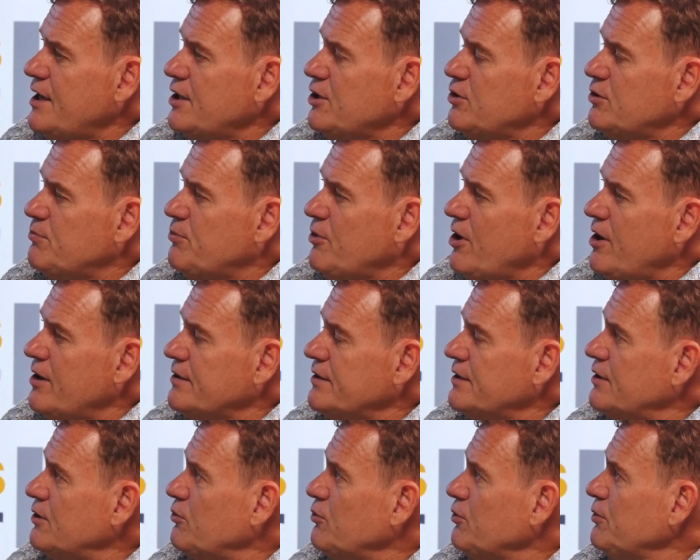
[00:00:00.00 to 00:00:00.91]
you'd brought
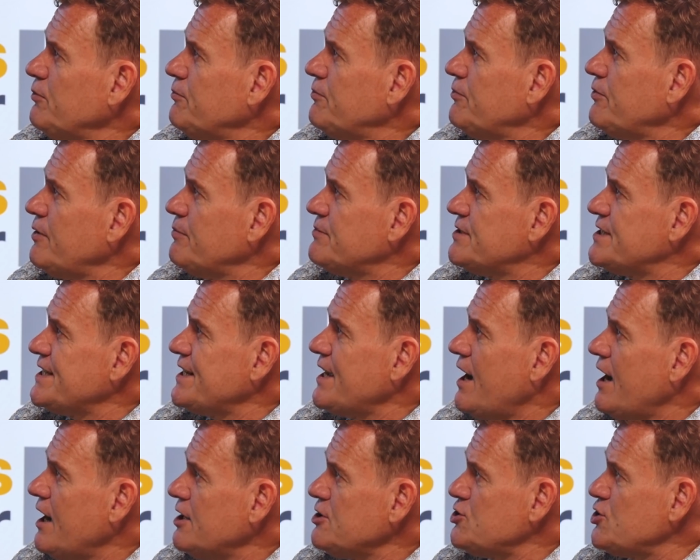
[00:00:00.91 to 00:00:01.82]
in a group from
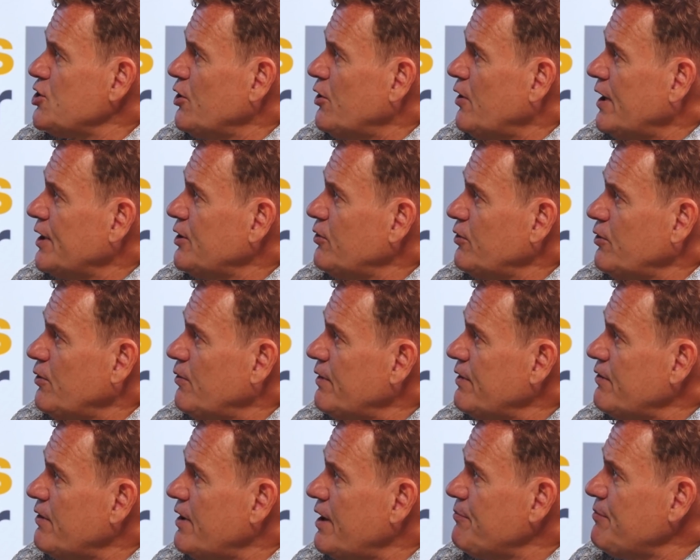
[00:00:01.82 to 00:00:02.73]
Diageo. I don't know
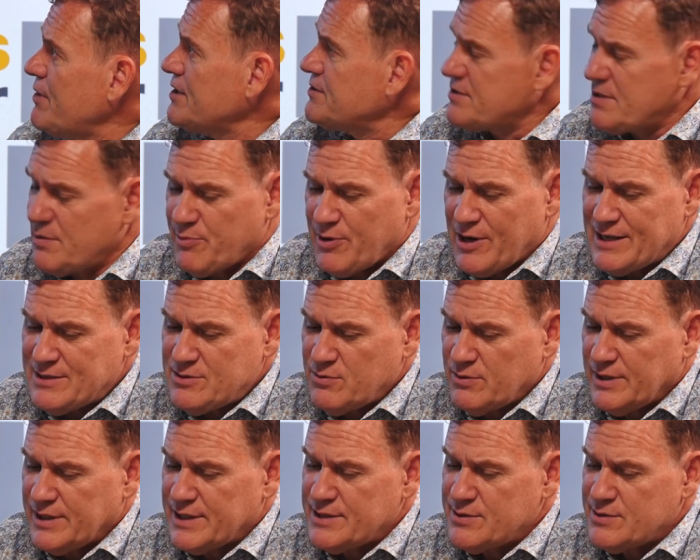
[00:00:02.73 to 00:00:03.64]
whether I missed the press
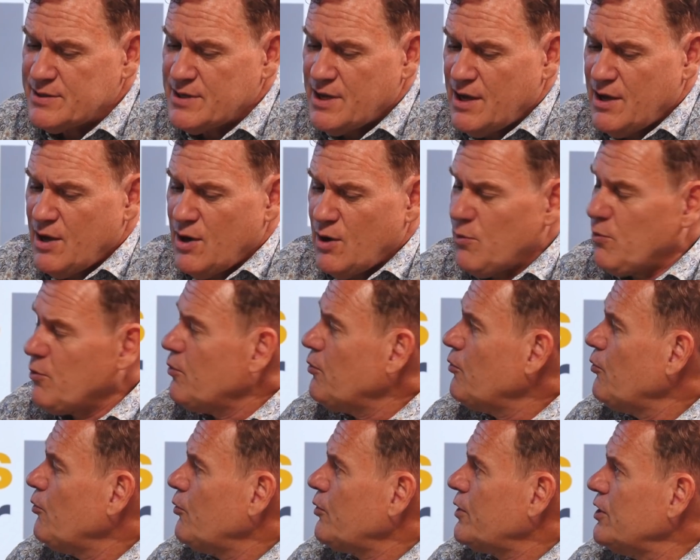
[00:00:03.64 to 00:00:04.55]
release.
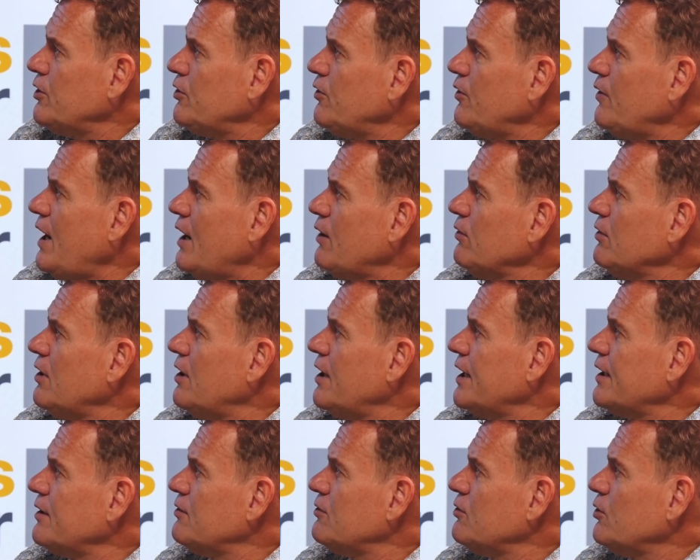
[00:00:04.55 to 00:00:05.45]
Can you
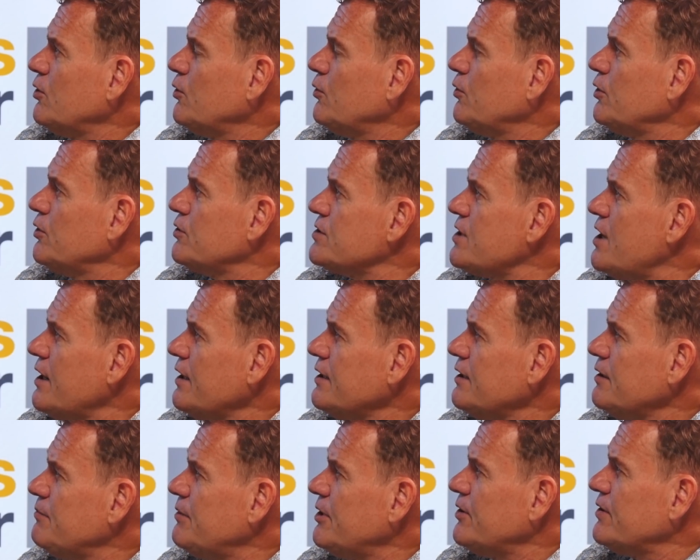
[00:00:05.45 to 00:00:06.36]
outline who you're
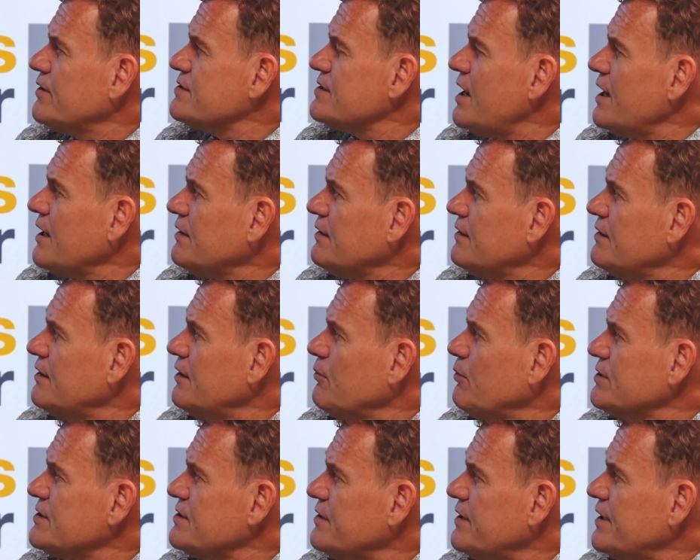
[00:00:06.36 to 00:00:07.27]
talking about exactly there?
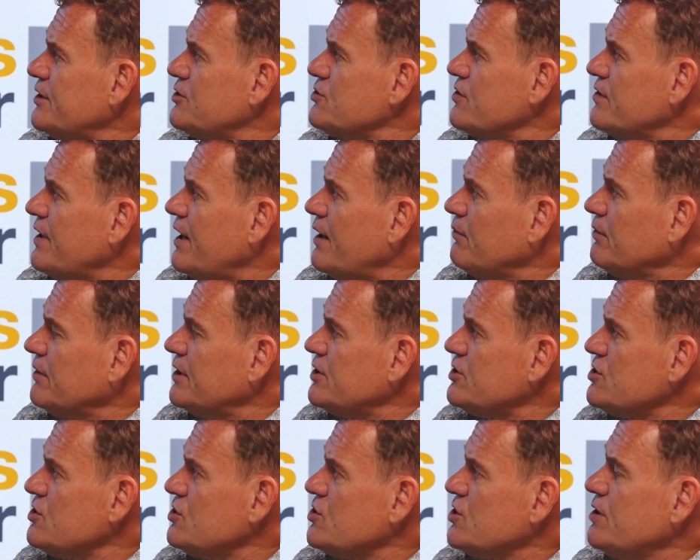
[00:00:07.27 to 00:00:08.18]
What's the nature of that
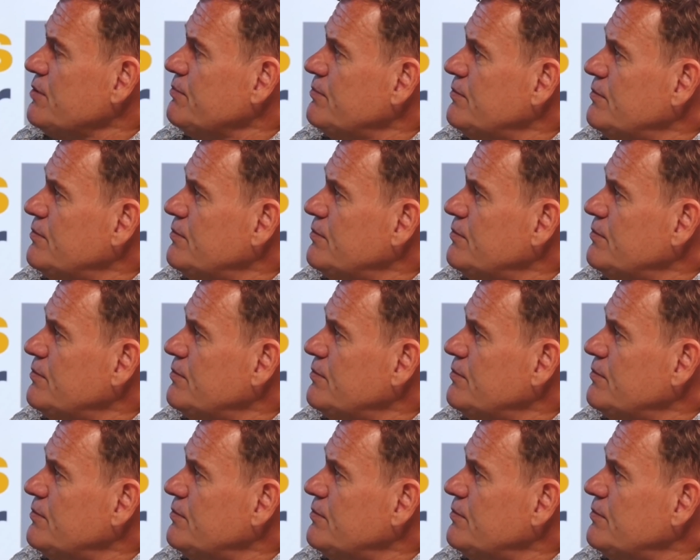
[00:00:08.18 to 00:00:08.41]
relationship?